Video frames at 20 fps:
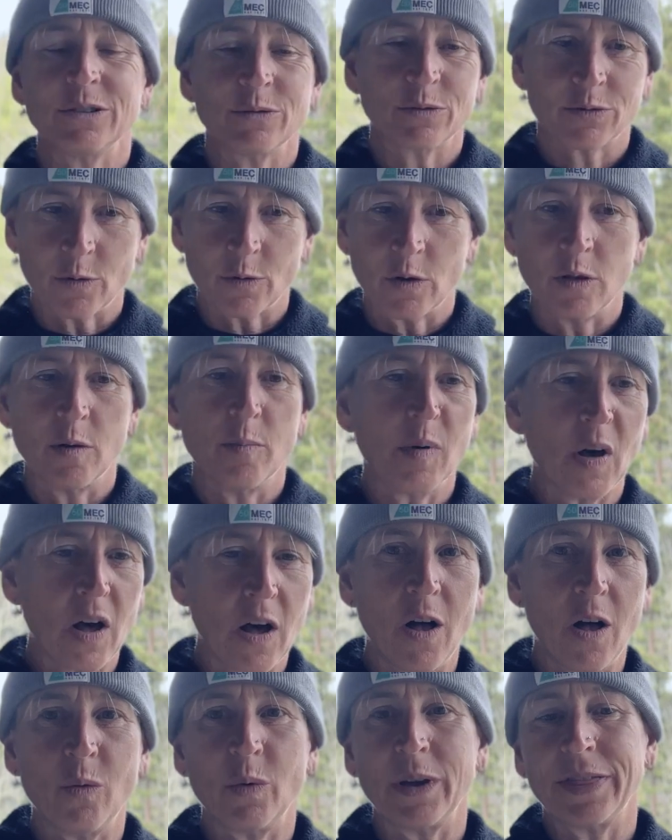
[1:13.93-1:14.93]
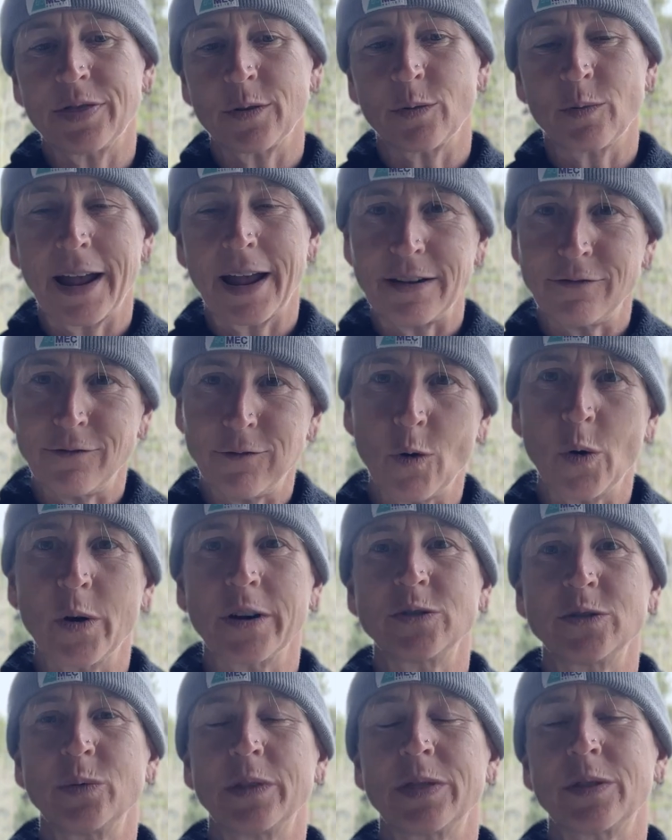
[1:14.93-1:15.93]
you throw the ball with the right
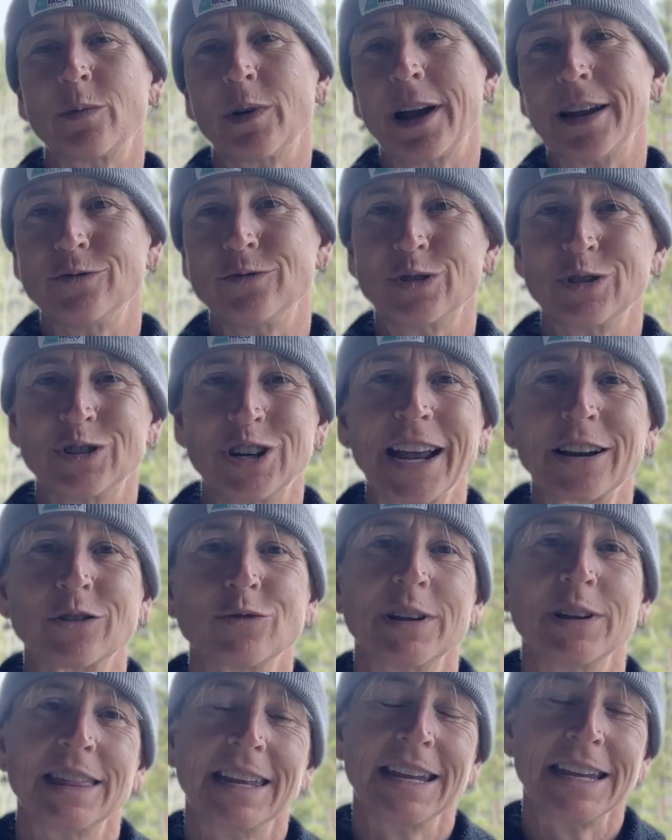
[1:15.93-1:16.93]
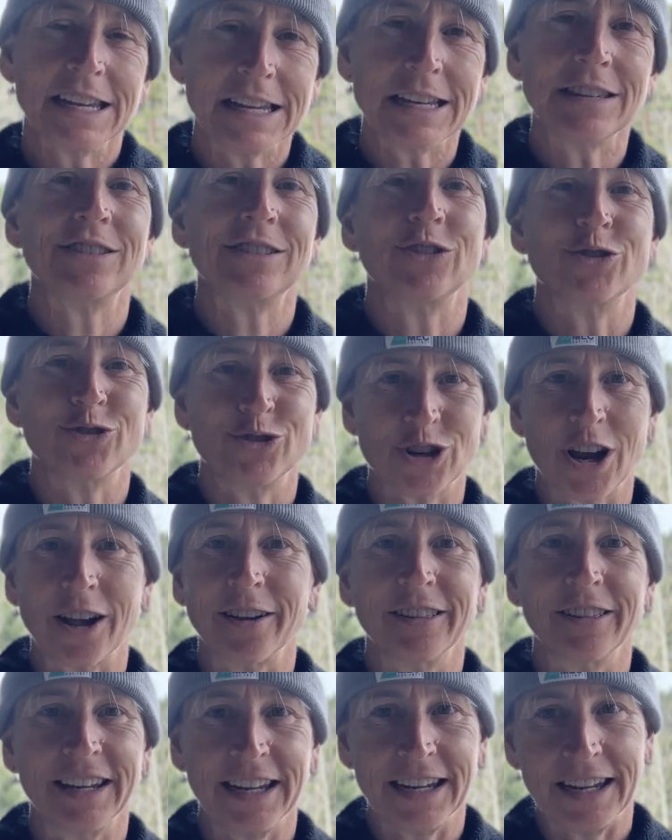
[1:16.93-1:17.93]
force, with the right trajectory, the easier
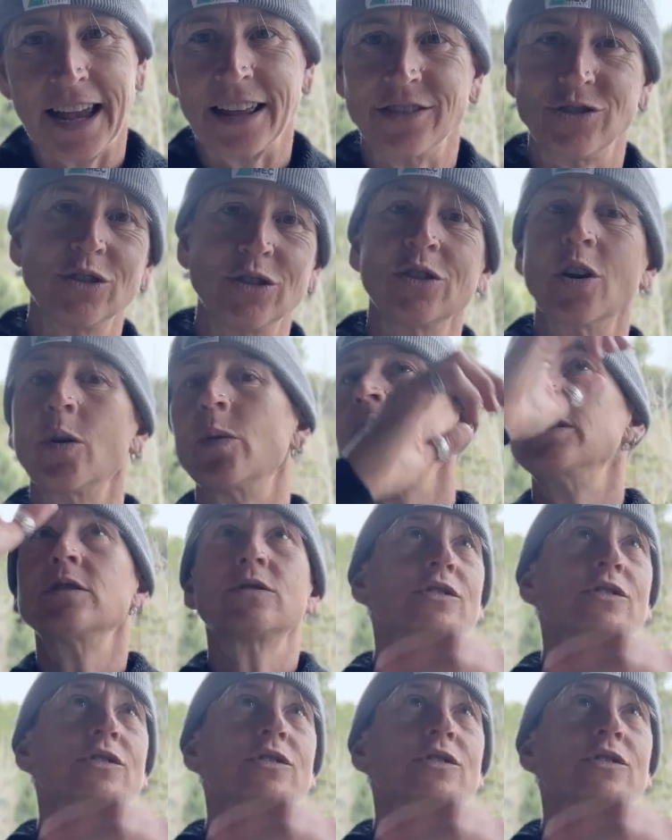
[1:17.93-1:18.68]
juggling gets. You know, when you